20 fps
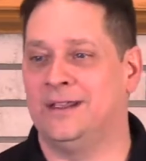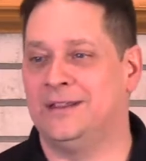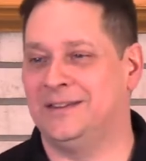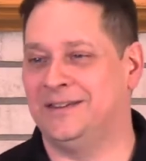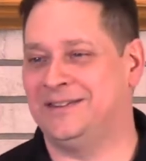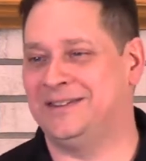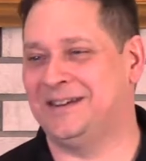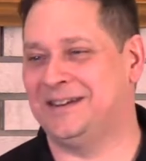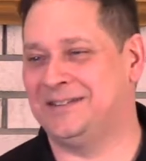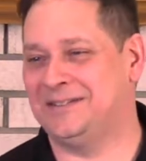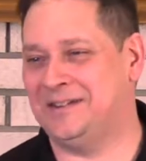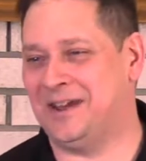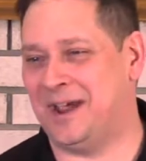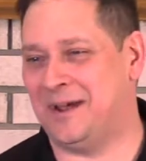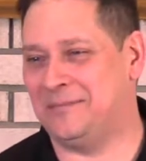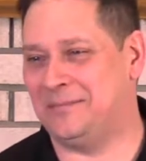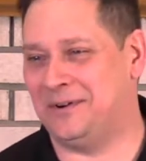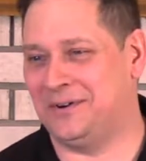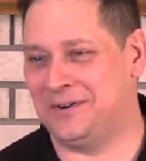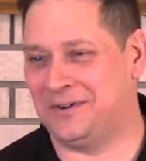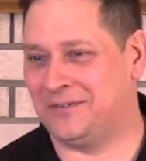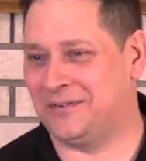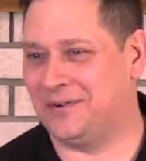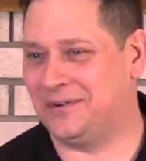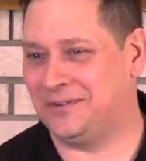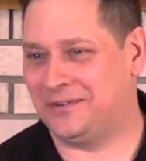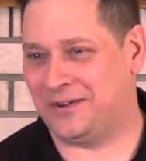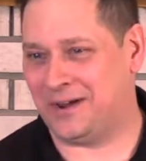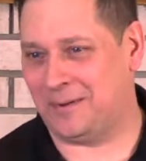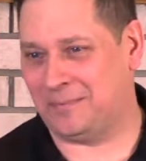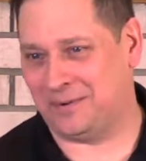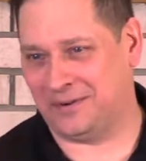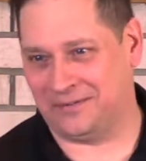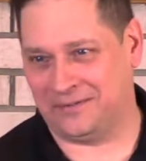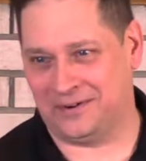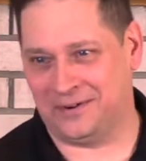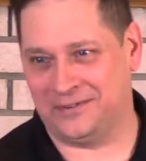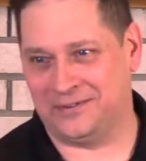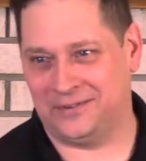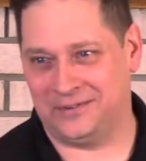the sixth chapter, and the first couple of
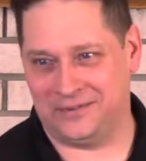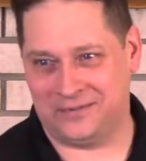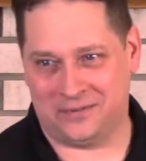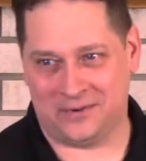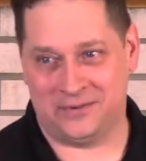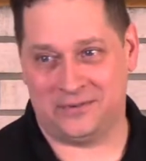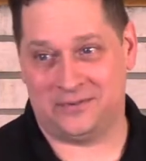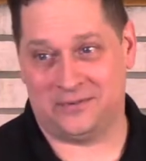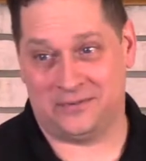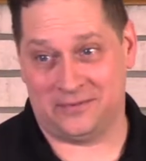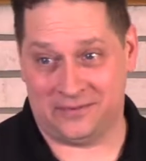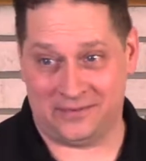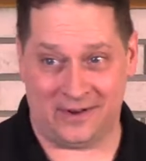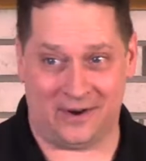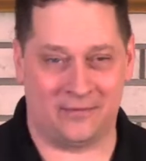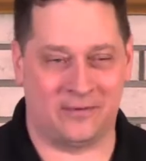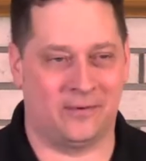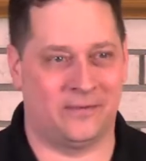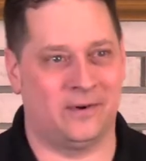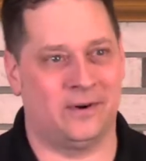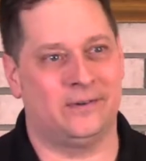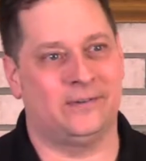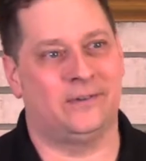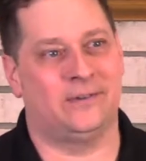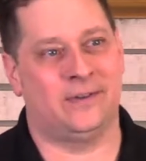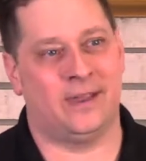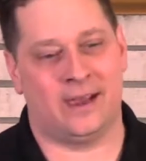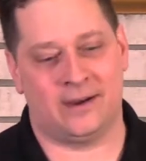verses, first several verses